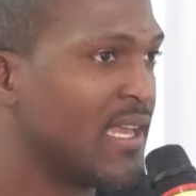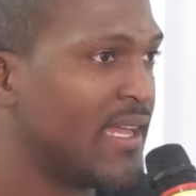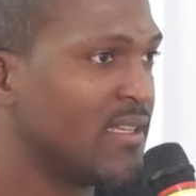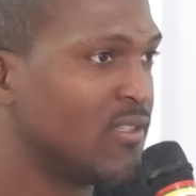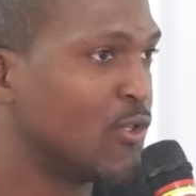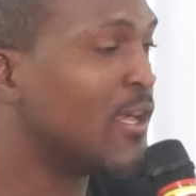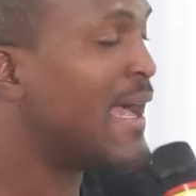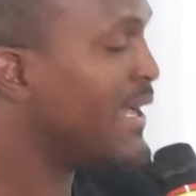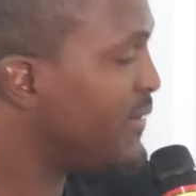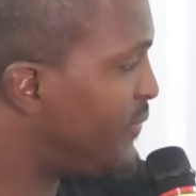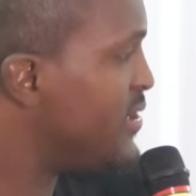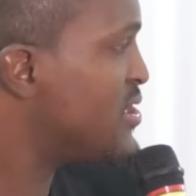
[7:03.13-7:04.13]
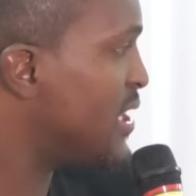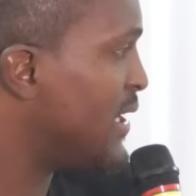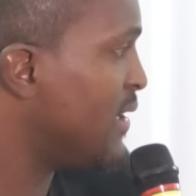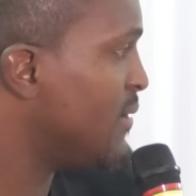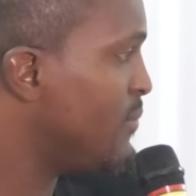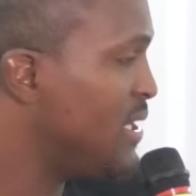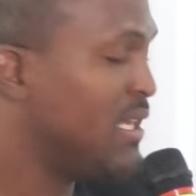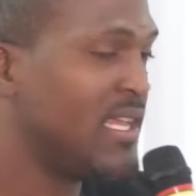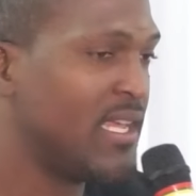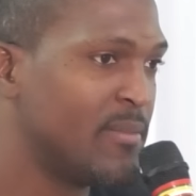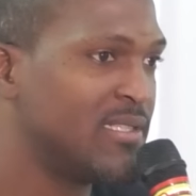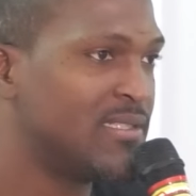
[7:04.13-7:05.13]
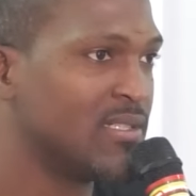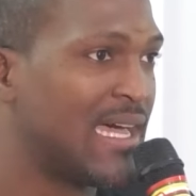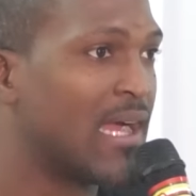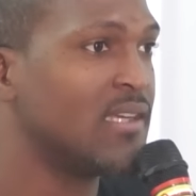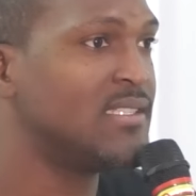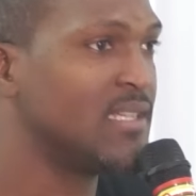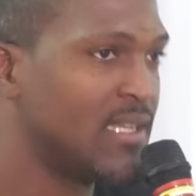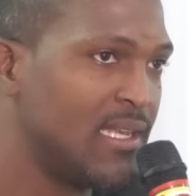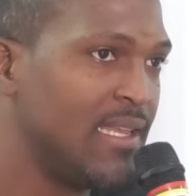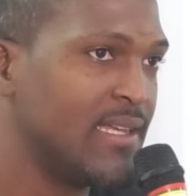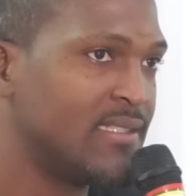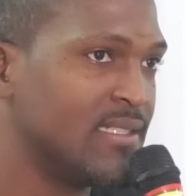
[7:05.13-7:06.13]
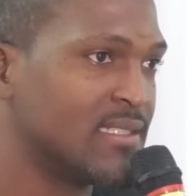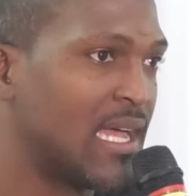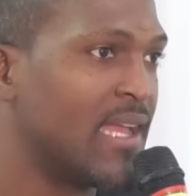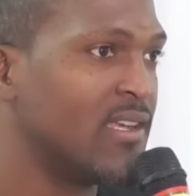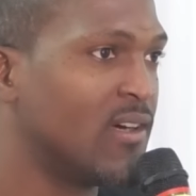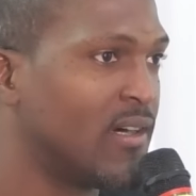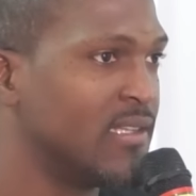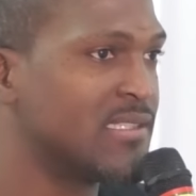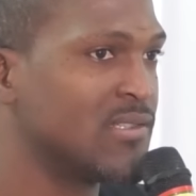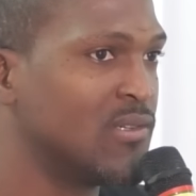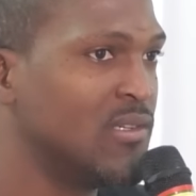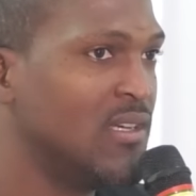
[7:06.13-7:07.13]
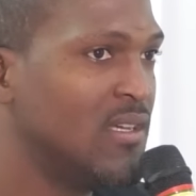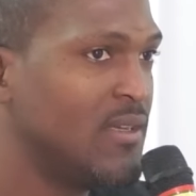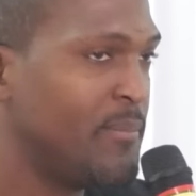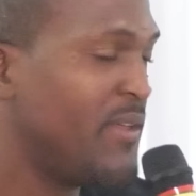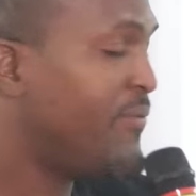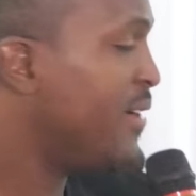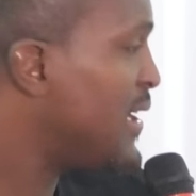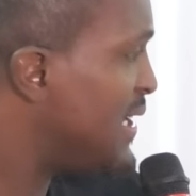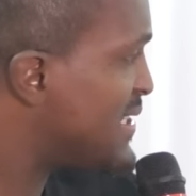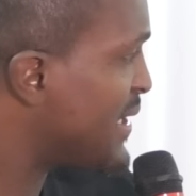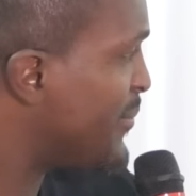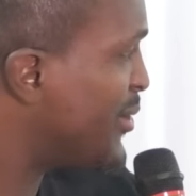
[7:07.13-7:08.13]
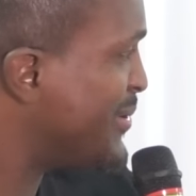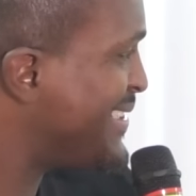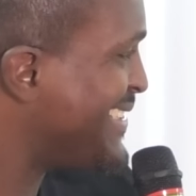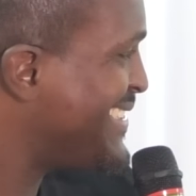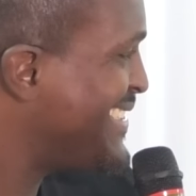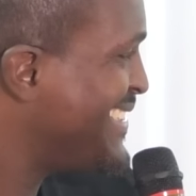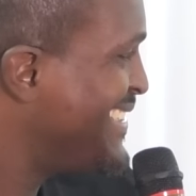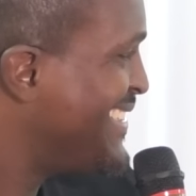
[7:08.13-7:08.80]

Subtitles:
that grand vision, being able to articulate it and also be fearless about it.